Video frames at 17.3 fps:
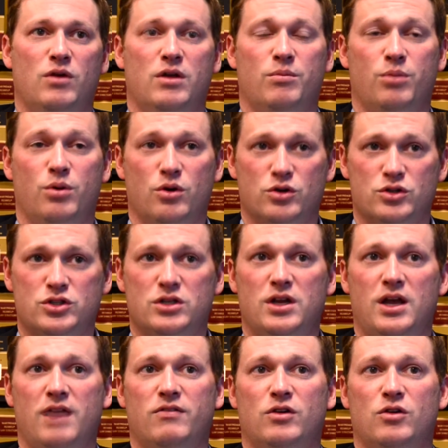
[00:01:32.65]
a person
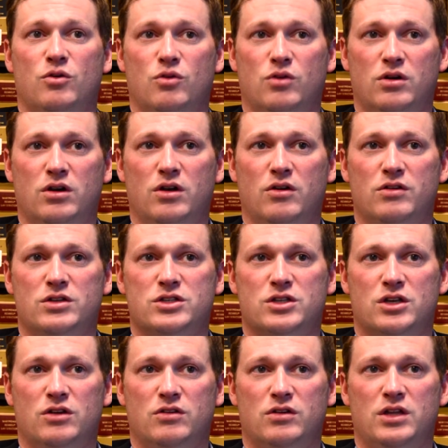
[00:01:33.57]
having ordinary
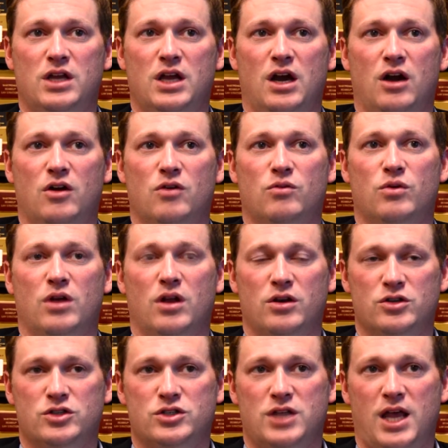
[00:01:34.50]
skill in the art would
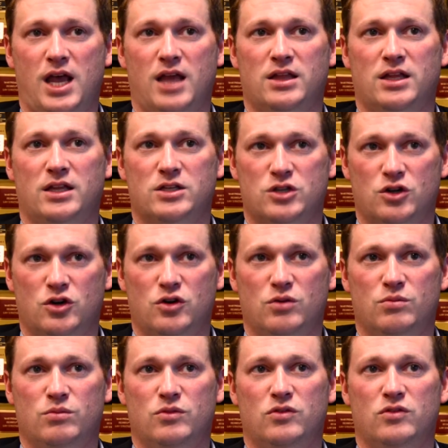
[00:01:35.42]
understand the
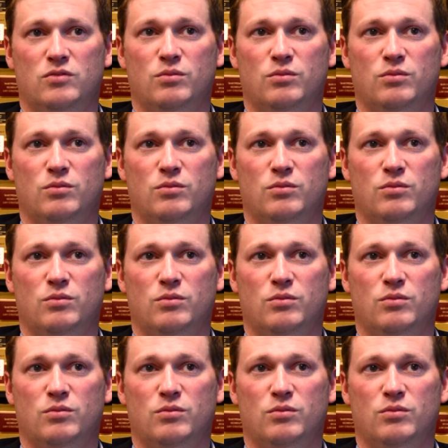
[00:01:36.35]
terms